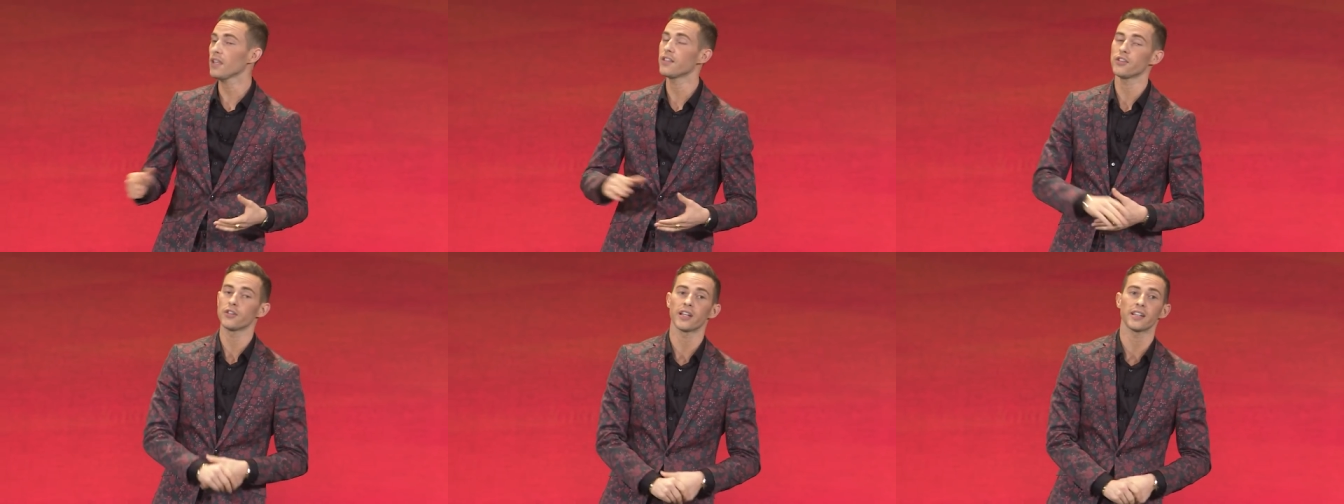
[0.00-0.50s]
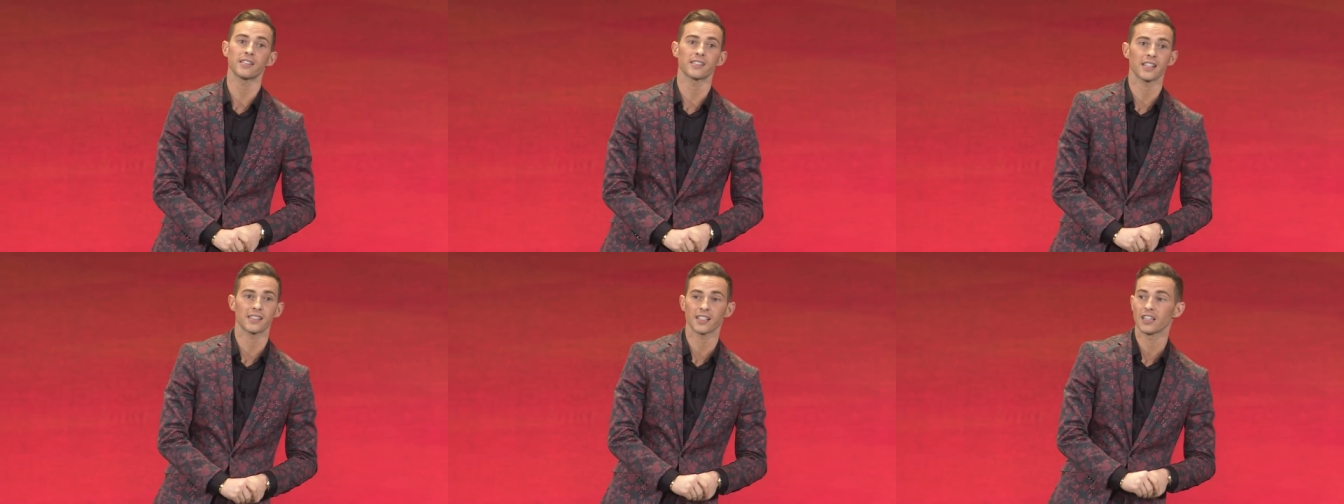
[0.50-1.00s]
The United
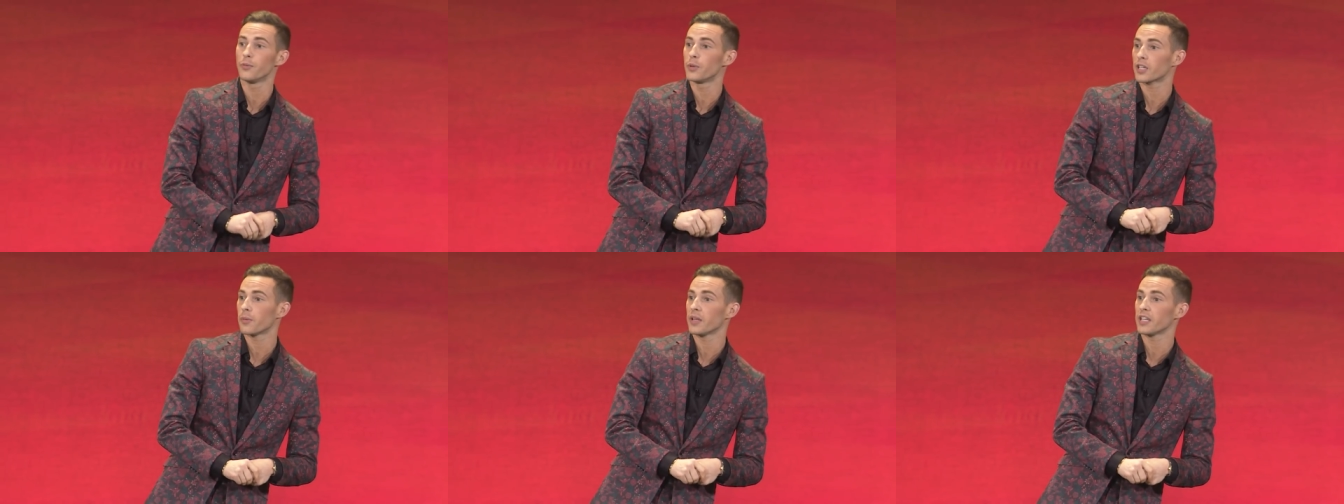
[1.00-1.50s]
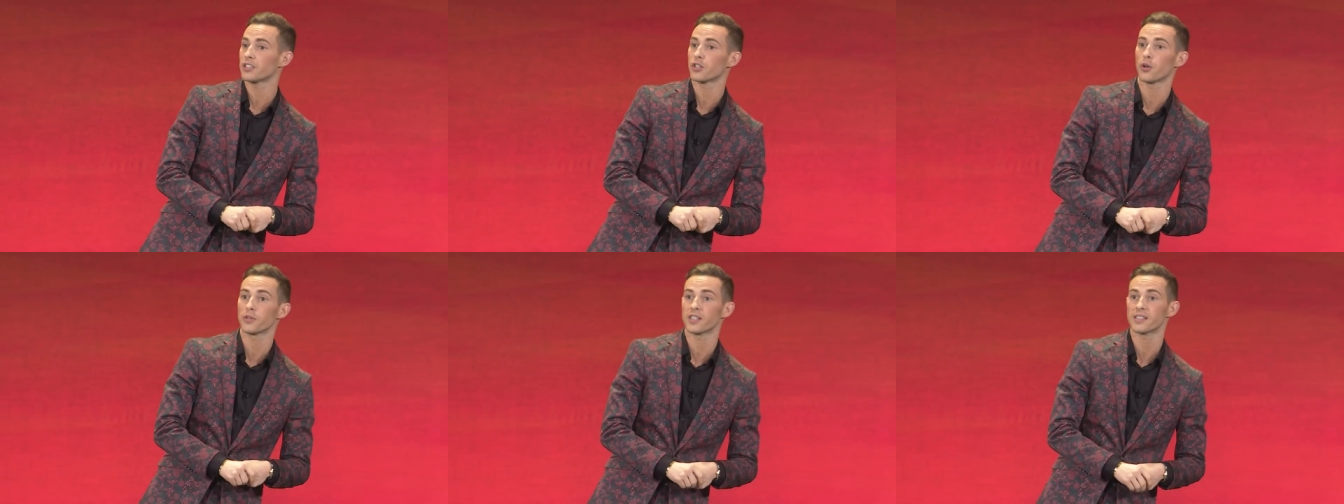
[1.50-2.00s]
States Olympic Committee
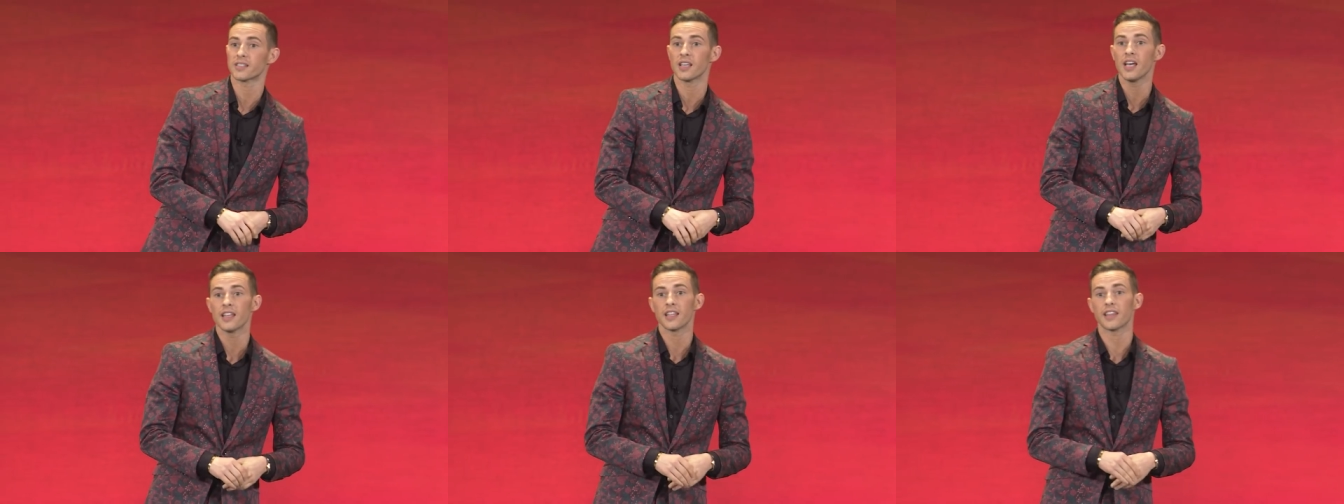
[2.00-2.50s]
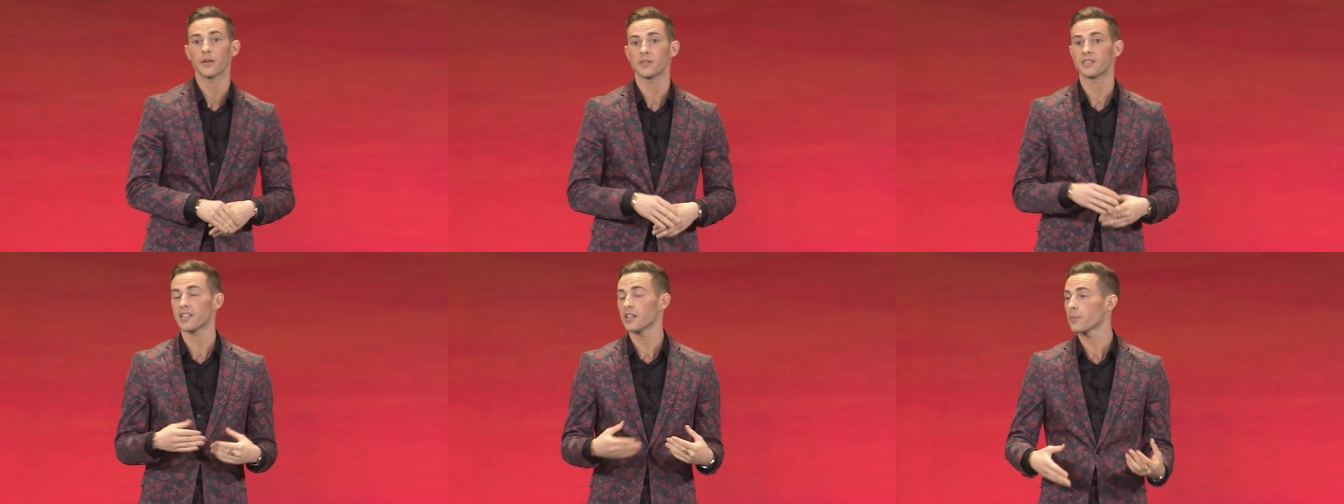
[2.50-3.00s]
told us that they would
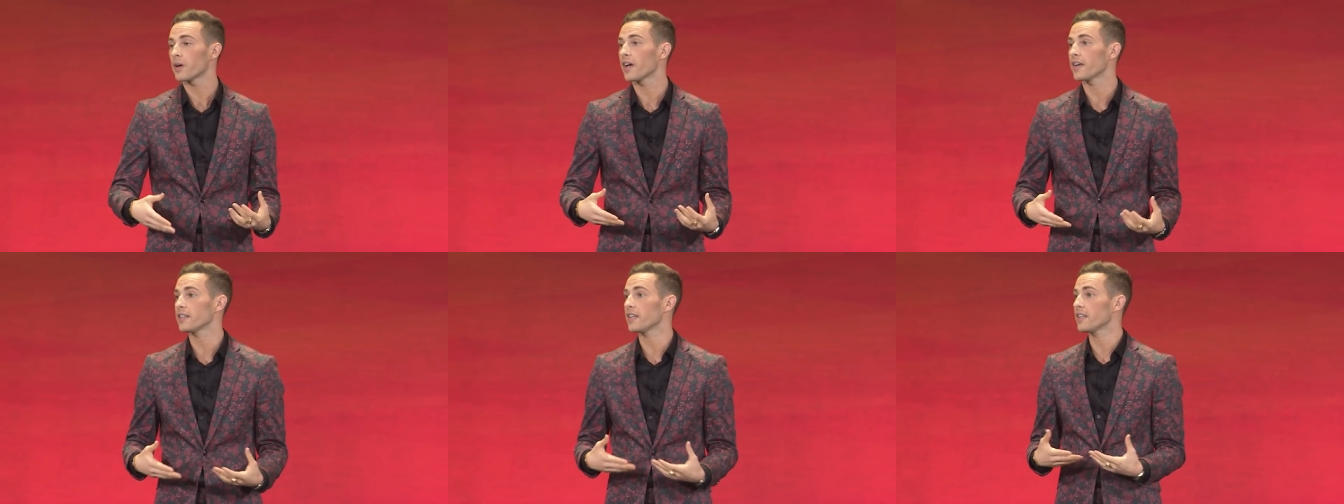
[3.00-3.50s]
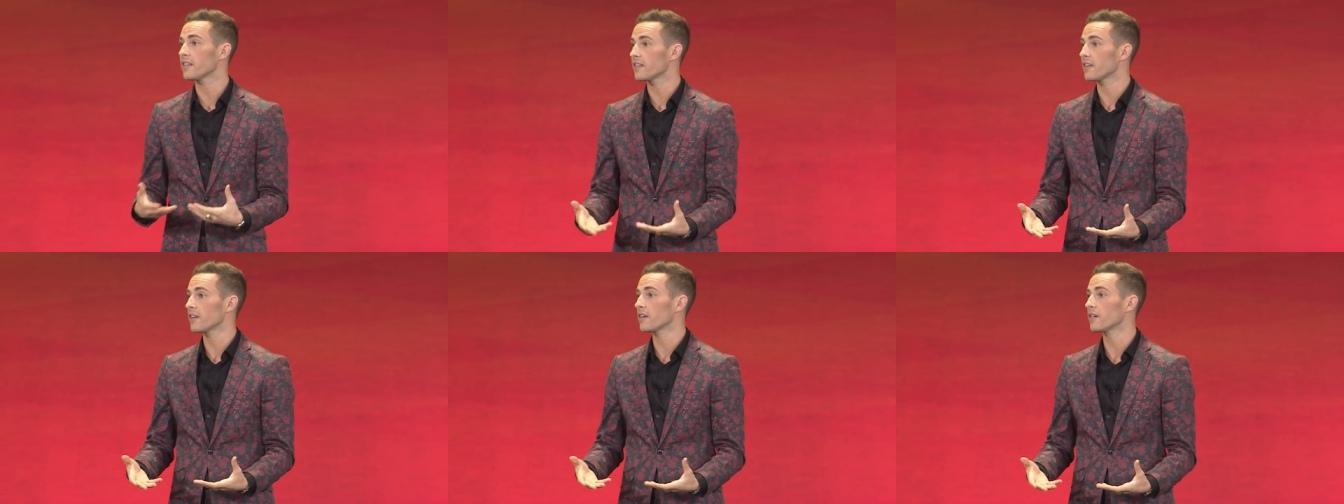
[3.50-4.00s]
stand behind
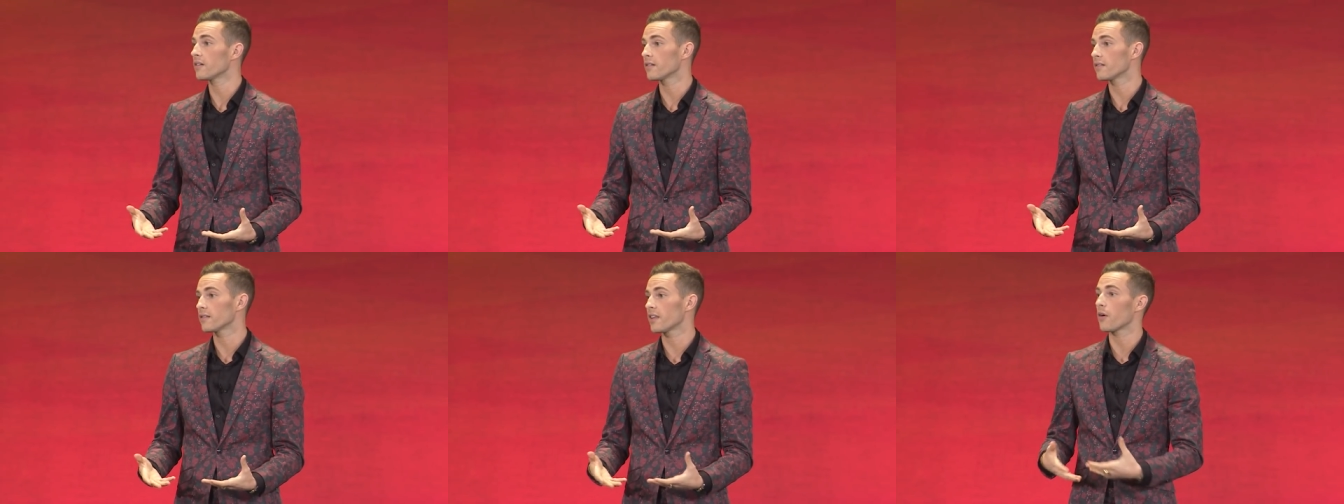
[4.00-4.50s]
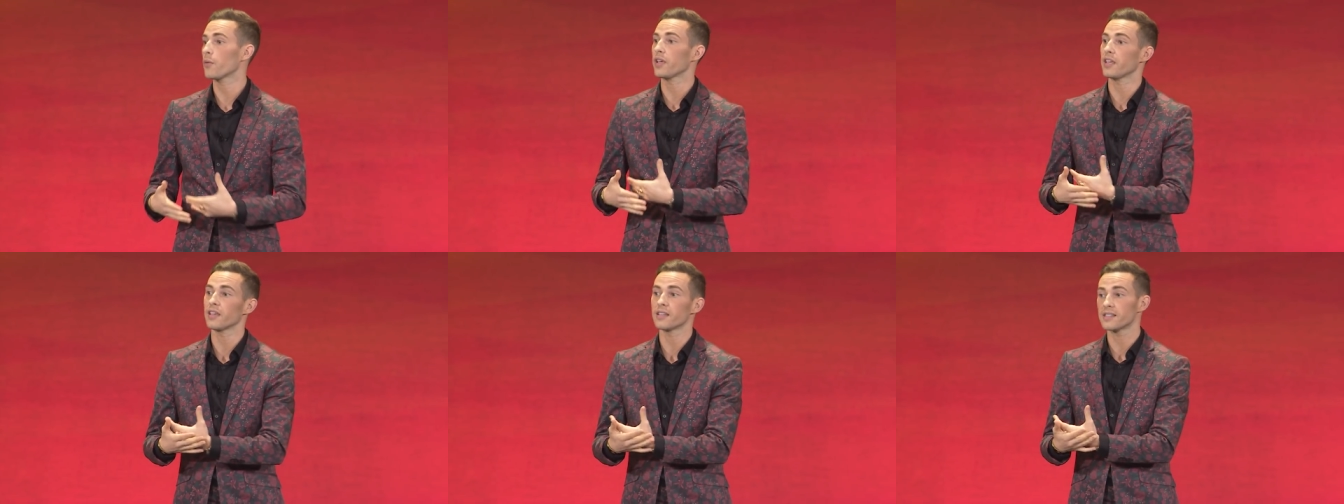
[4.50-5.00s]
anything that
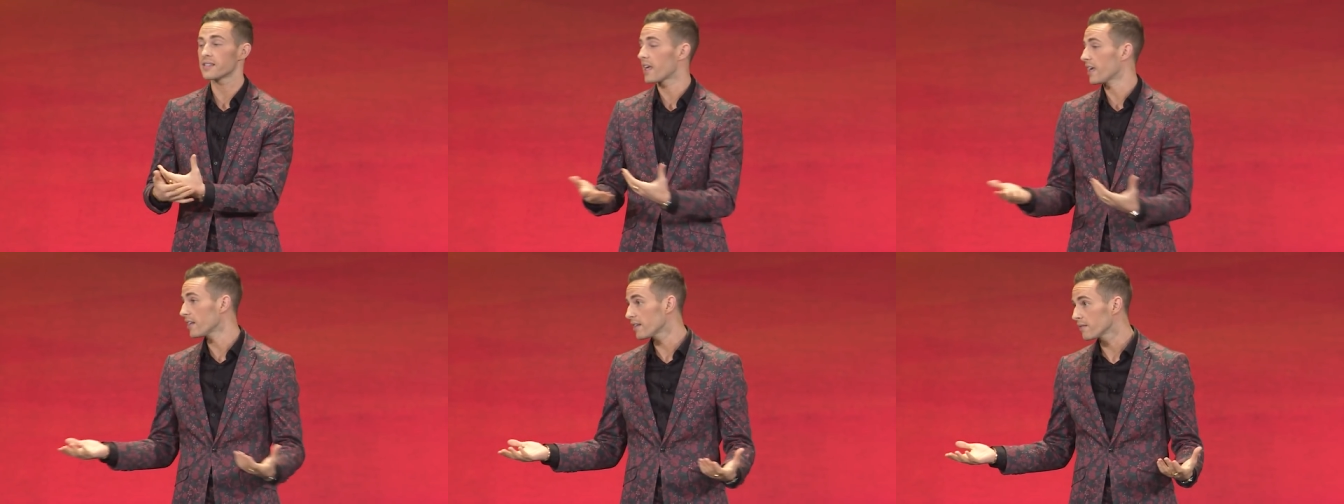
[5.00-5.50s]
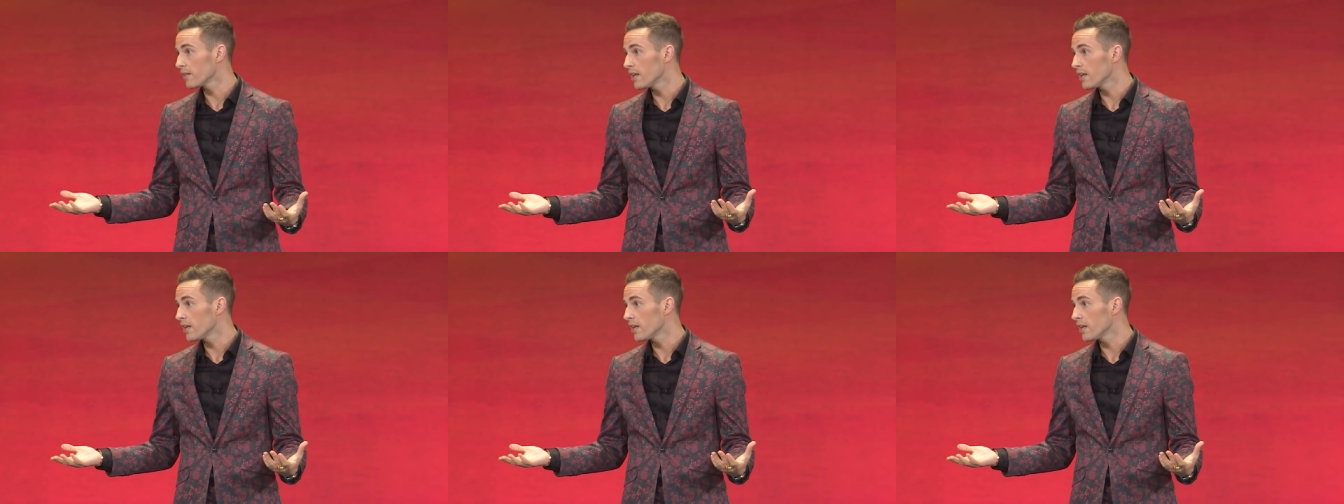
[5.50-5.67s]
we said,